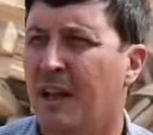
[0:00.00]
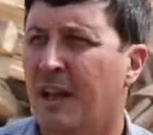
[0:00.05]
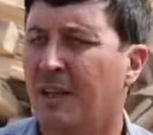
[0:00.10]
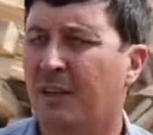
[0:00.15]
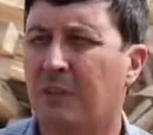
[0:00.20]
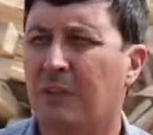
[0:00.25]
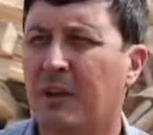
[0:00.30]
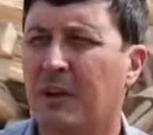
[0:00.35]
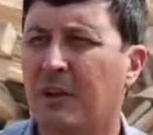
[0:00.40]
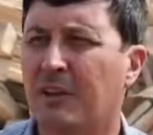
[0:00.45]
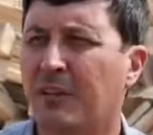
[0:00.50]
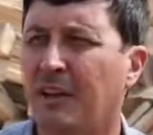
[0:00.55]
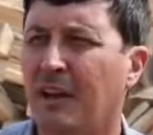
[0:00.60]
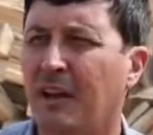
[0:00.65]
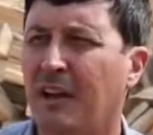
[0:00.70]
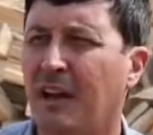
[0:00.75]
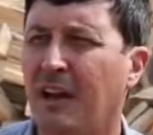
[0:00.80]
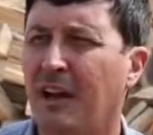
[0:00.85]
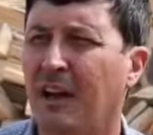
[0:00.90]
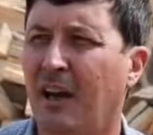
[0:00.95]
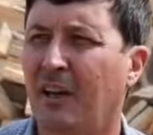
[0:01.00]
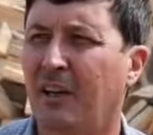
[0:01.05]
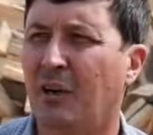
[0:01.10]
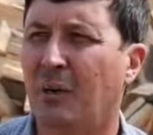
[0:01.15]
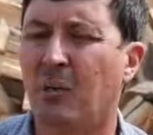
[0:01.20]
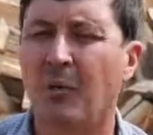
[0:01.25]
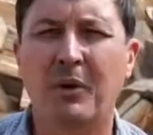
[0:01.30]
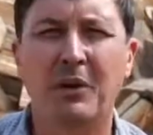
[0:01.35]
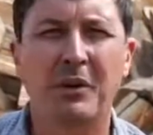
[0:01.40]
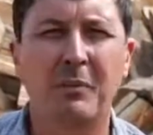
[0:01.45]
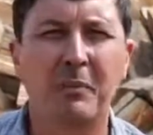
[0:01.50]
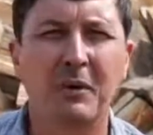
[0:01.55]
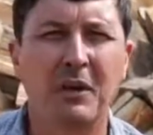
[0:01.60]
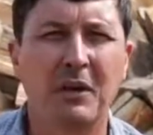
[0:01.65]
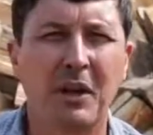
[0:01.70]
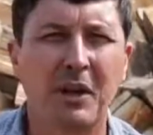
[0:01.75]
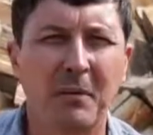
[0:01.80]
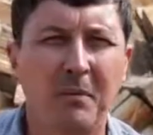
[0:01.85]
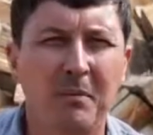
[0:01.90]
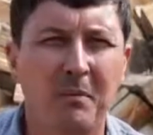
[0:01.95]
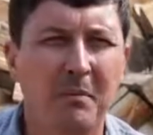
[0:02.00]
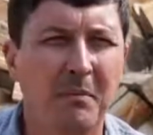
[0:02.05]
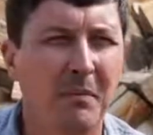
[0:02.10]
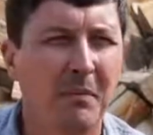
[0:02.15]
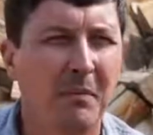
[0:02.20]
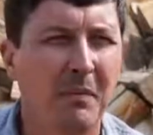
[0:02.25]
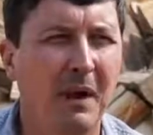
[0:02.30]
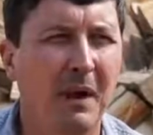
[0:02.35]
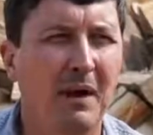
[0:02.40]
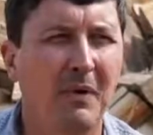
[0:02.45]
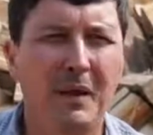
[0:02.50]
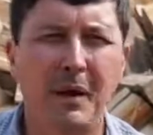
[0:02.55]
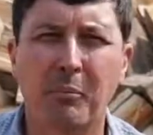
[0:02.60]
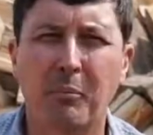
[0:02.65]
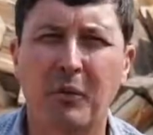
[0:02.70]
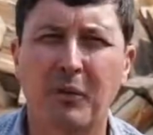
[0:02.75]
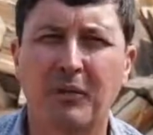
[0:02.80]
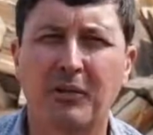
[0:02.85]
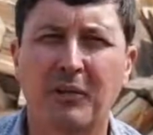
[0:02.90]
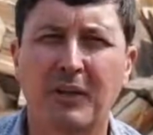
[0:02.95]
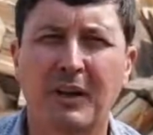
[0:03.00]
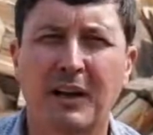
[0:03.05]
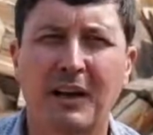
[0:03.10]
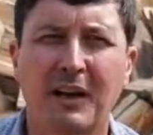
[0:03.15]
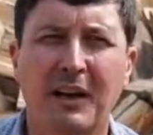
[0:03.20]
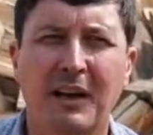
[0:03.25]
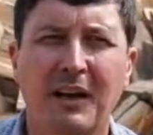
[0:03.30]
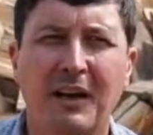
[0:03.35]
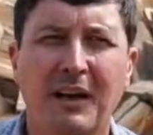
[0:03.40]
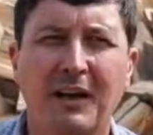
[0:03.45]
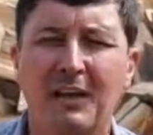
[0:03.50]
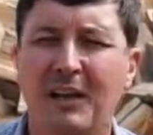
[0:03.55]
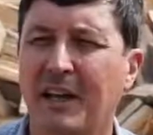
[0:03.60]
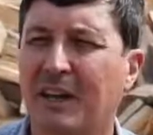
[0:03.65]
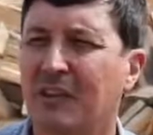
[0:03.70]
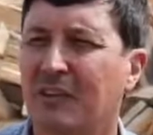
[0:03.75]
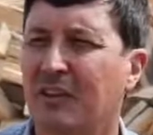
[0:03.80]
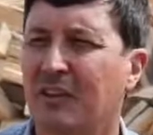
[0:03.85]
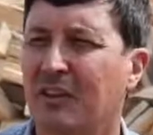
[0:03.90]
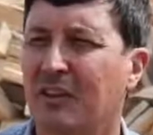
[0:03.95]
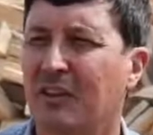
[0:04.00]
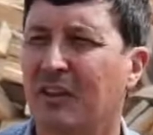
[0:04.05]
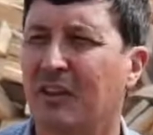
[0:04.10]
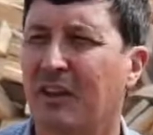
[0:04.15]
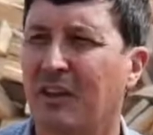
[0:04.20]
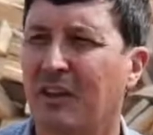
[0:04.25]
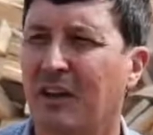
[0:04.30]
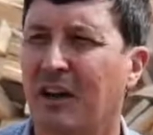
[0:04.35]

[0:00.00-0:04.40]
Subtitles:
It's because I don't want to become that person. I like to.